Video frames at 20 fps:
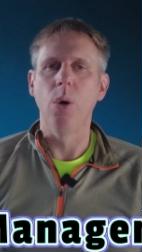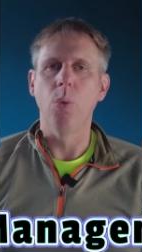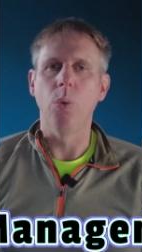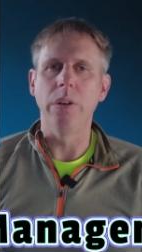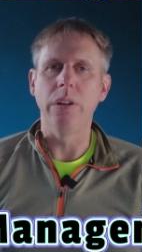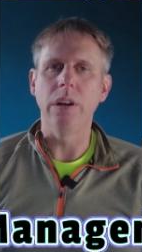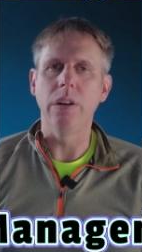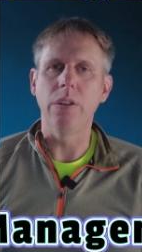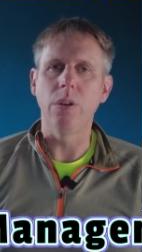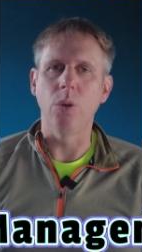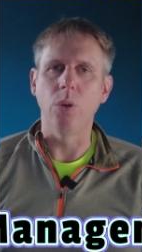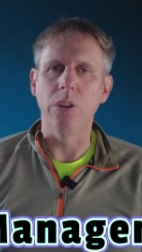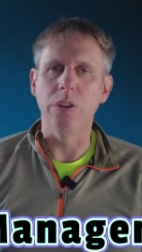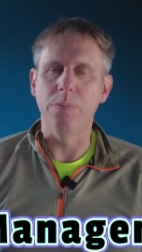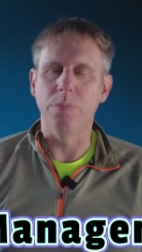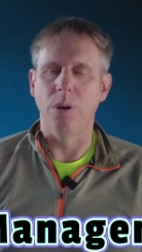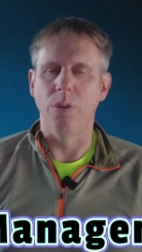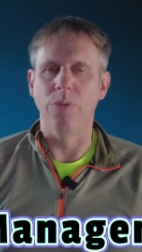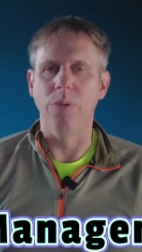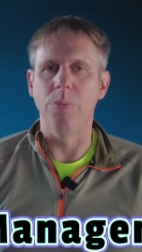We know that all these
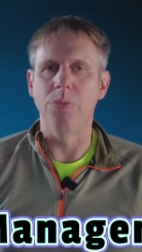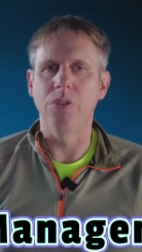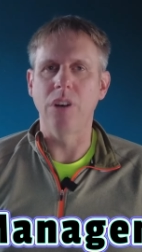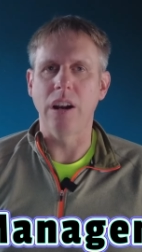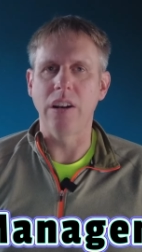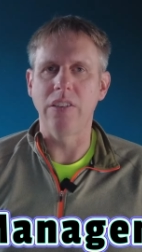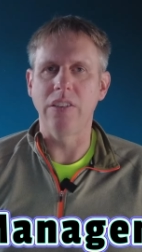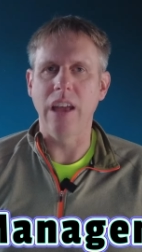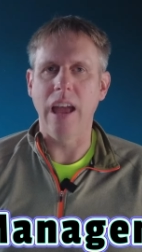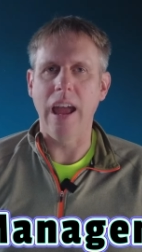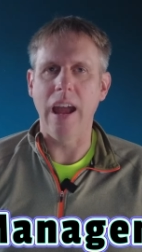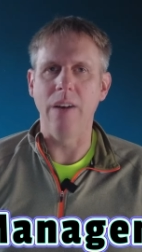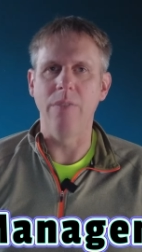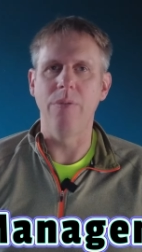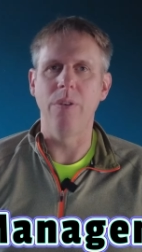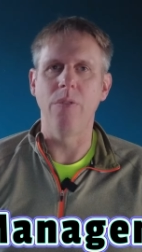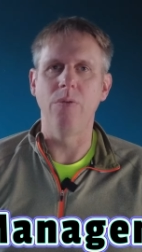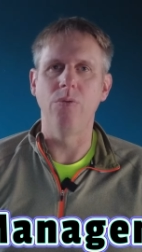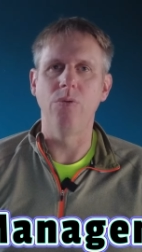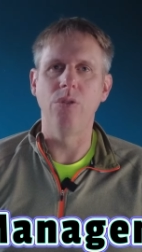prop firm channels
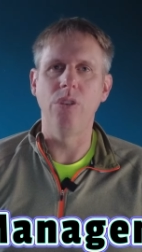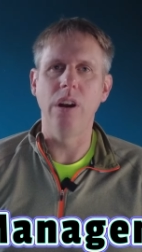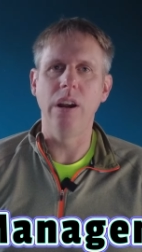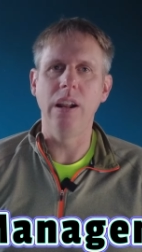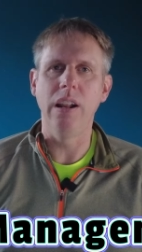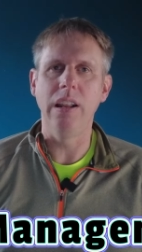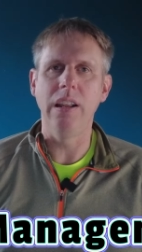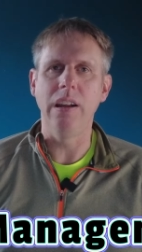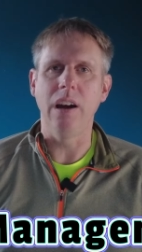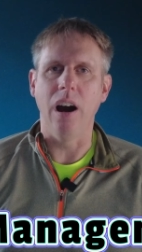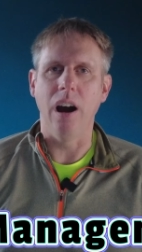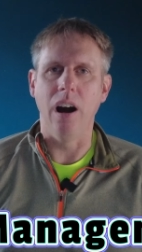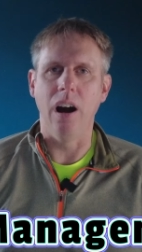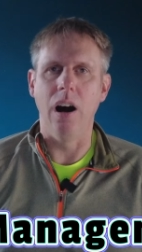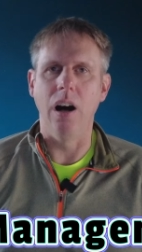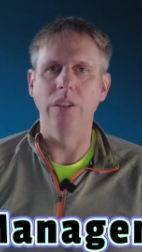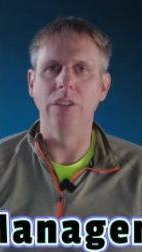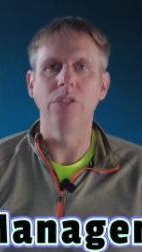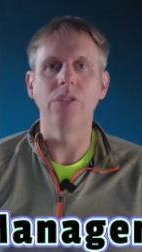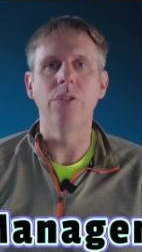have really
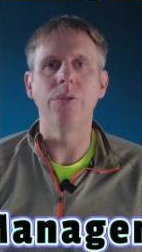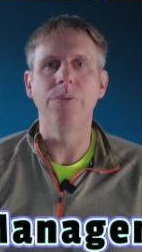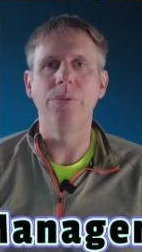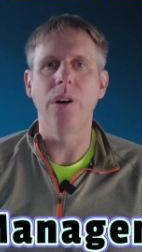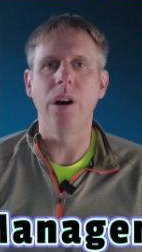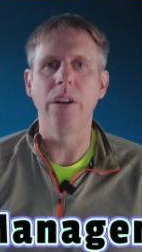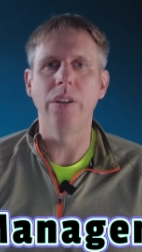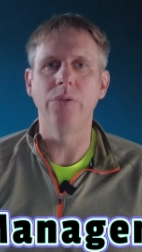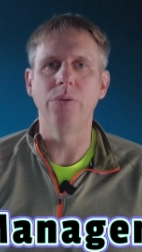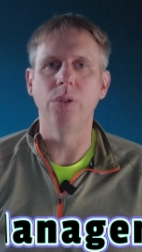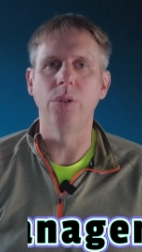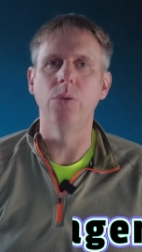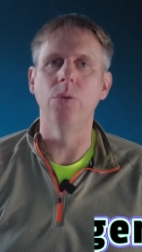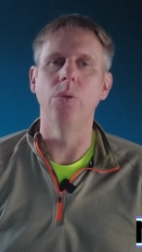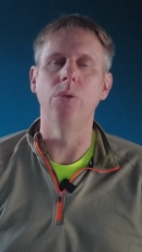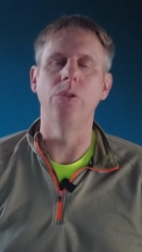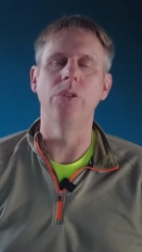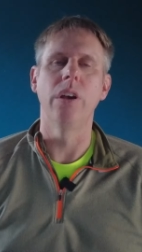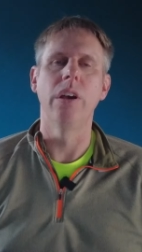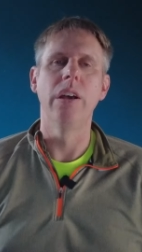hard to find
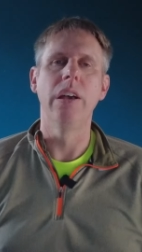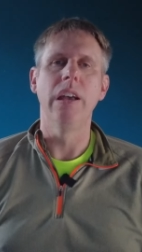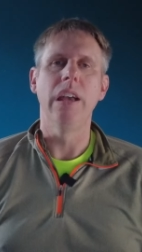rules.